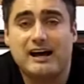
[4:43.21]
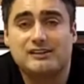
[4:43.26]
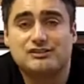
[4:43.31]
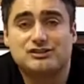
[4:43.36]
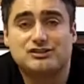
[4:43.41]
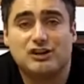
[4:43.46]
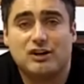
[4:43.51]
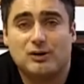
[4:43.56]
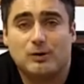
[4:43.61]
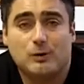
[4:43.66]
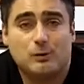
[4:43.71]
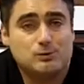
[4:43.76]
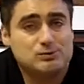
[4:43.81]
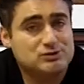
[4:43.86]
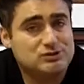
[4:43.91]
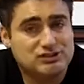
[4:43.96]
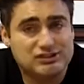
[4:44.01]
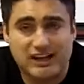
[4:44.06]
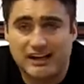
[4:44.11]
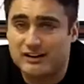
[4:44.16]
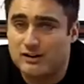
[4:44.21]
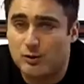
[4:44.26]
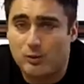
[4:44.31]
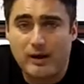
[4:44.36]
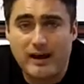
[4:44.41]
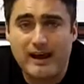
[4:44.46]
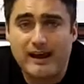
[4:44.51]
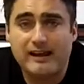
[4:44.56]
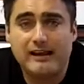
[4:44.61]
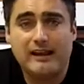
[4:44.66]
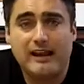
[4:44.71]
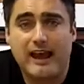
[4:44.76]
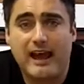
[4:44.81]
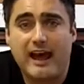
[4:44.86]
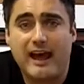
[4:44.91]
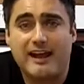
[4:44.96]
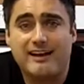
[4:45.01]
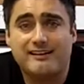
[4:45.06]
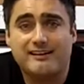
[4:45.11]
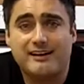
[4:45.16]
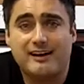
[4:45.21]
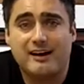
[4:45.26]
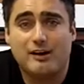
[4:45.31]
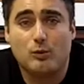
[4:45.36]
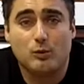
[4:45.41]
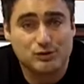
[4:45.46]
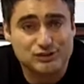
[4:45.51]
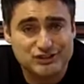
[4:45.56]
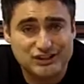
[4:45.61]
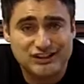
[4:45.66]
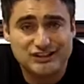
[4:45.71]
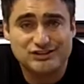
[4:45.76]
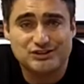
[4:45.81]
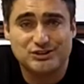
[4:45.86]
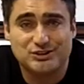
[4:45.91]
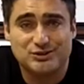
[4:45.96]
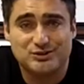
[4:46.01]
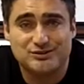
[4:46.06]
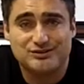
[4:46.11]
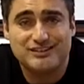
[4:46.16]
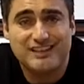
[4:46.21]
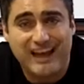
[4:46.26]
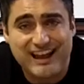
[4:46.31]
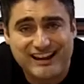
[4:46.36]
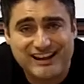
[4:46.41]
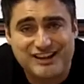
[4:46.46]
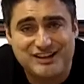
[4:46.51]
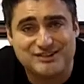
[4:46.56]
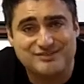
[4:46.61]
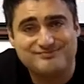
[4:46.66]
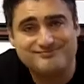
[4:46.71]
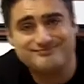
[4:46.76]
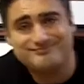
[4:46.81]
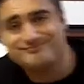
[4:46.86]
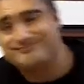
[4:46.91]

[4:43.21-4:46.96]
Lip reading: so send away, and we'll see you soon. Thank you.